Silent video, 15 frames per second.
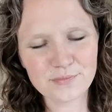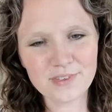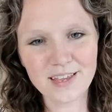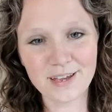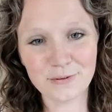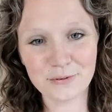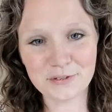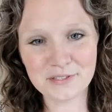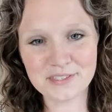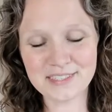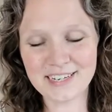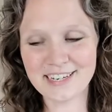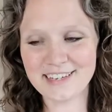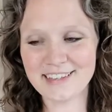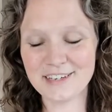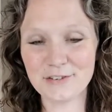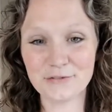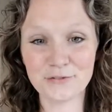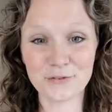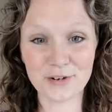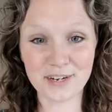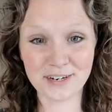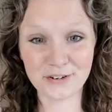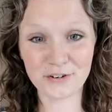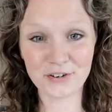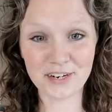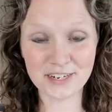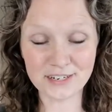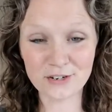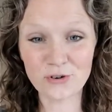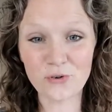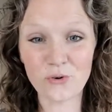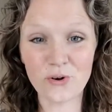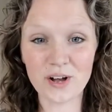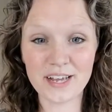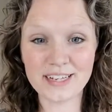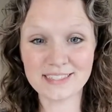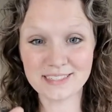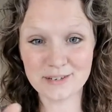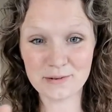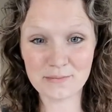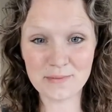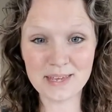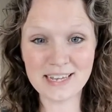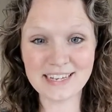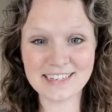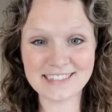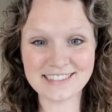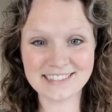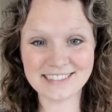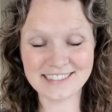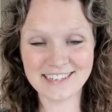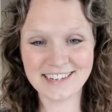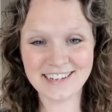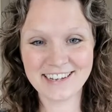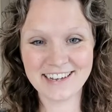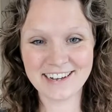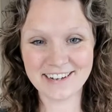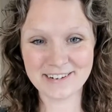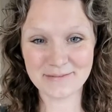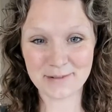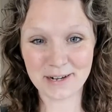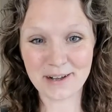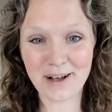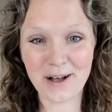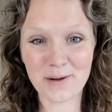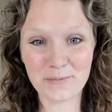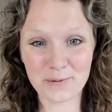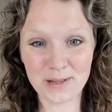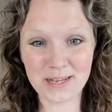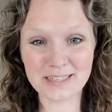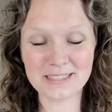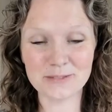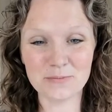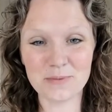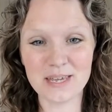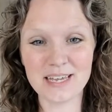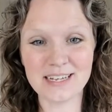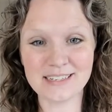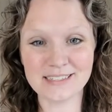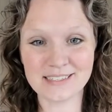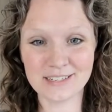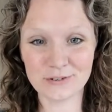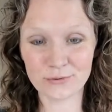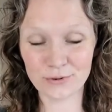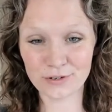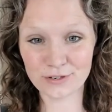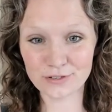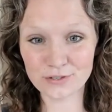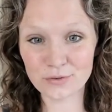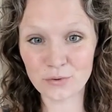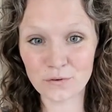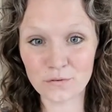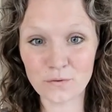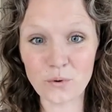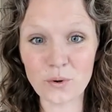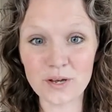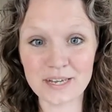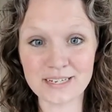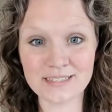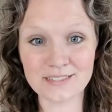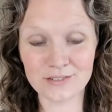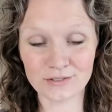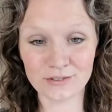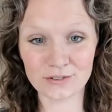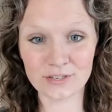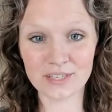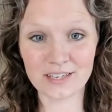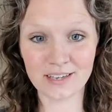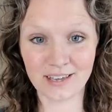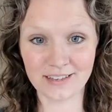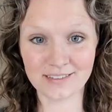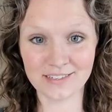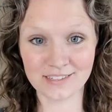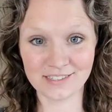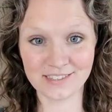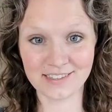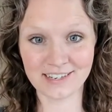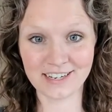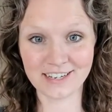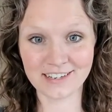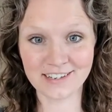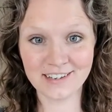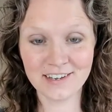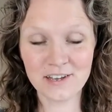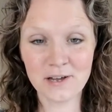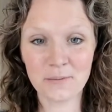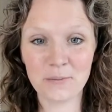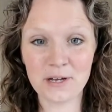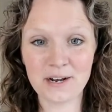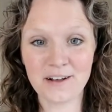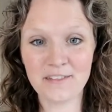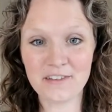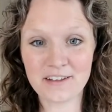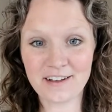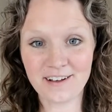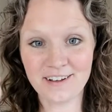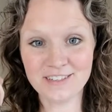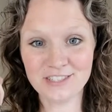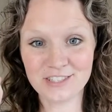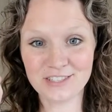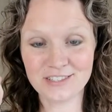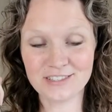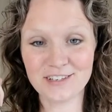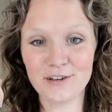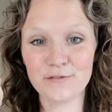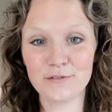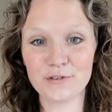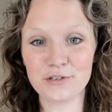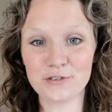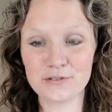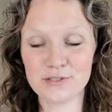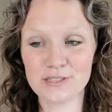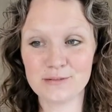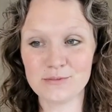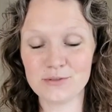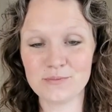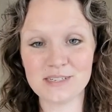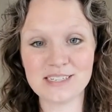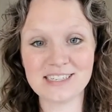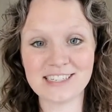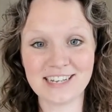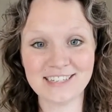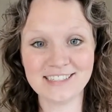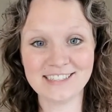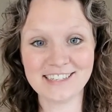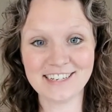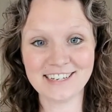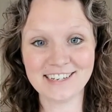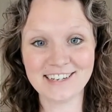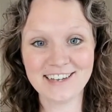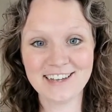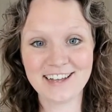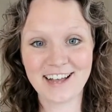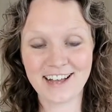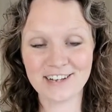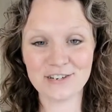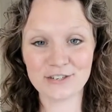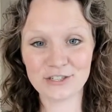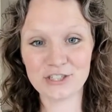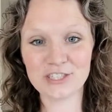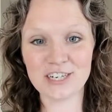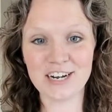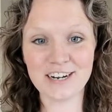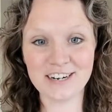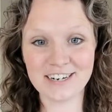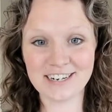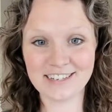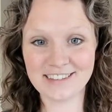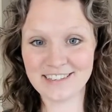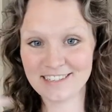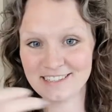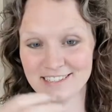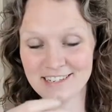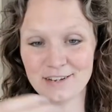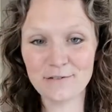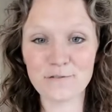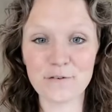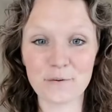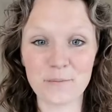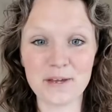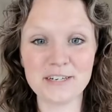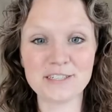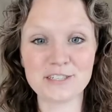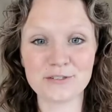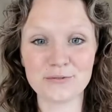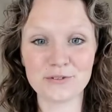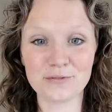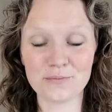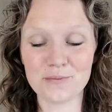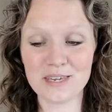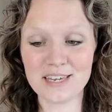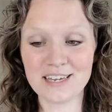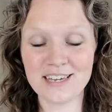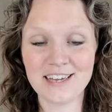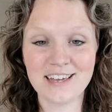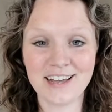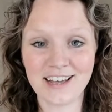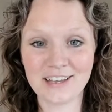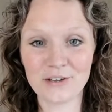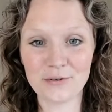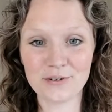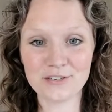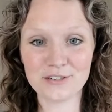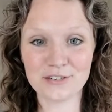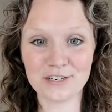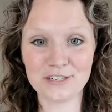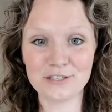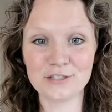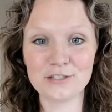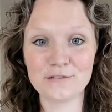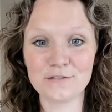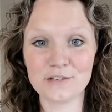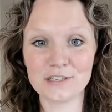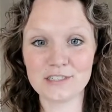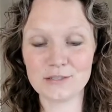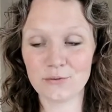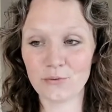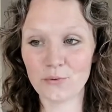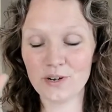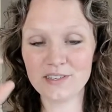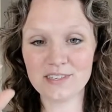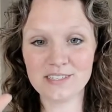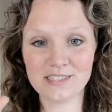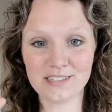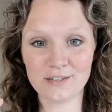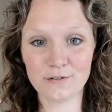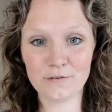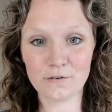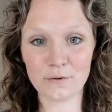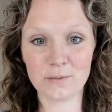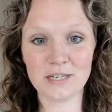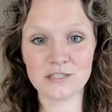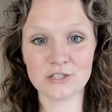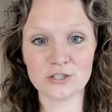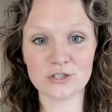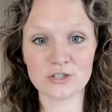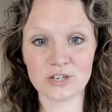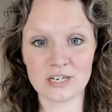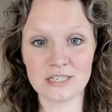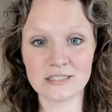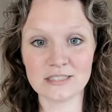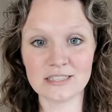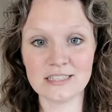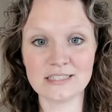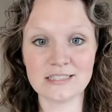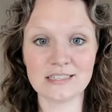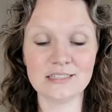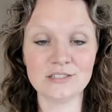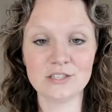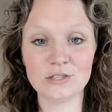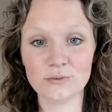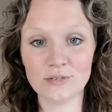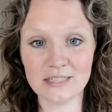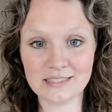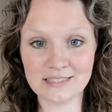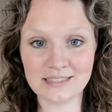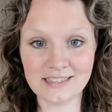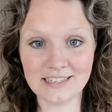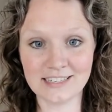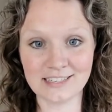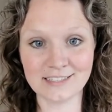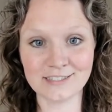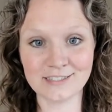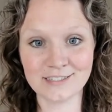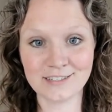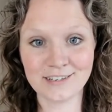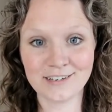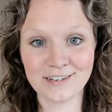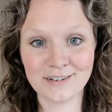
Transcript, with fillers: I will say that you've created quite a maze, a complex maze in order to avoid looking at this thing. But on the conscious level, you seem to be sensing and you're sharing this information with me. I go into your energy field. What this information translates into is this.